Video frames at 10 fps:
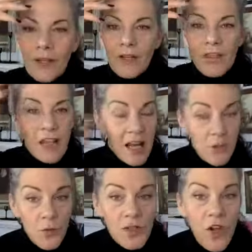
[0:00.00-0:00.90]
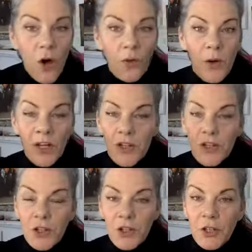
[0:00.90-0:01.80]
the end result when you
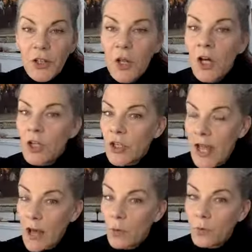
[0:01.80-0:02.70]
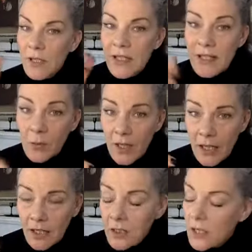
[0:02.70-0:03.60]
do, your hair will be
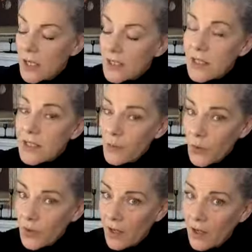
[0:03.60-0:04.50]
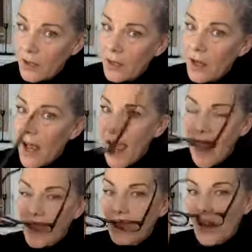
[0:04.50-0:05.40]
silkier, smoother,
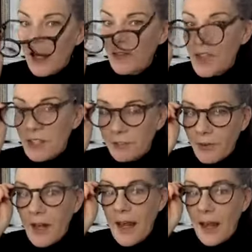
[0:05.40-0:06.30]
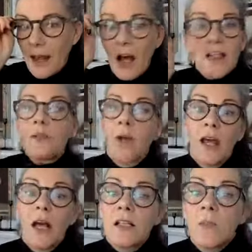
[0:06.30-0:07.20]
and like different hair. I swear
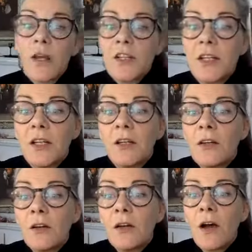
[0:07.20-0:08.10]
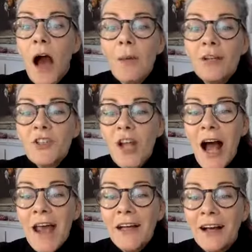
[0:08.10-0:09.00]
to you. I'm in
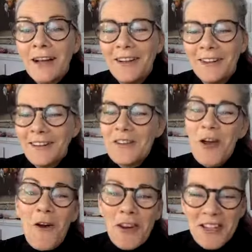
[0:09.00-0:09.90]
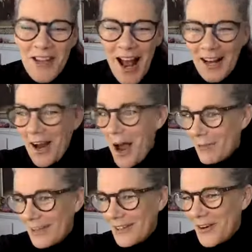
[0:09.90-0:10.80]
China. You're in China. I'm
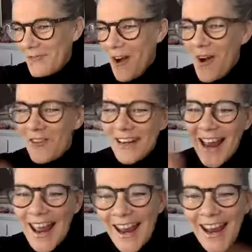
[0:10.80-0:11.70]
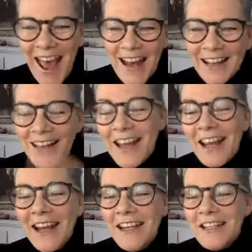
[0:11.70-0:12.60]
here in Melbourne. Hey,
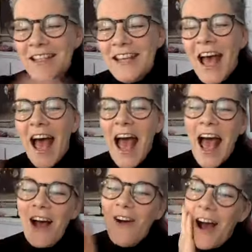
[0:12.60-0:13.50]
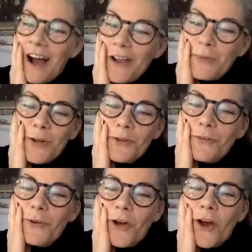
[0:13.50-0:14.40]
Annalise. How are you,
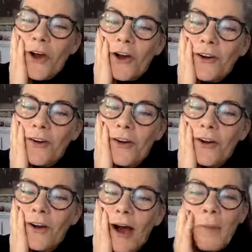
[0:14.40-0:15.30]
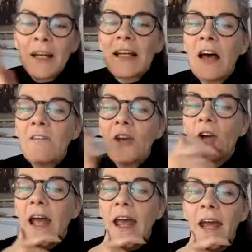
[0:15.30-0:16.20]
beautiful girl? I mean, I love your
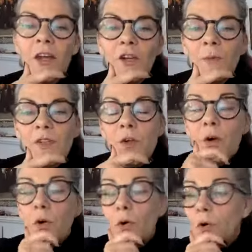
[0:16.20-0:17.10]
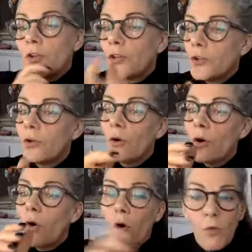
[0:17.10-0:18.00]
hair, and you
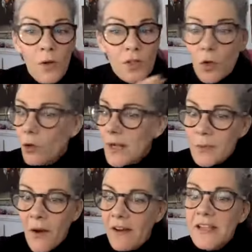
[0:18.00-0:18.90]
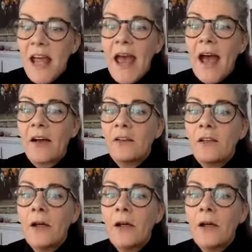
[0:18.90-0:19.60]
almost always wear it down.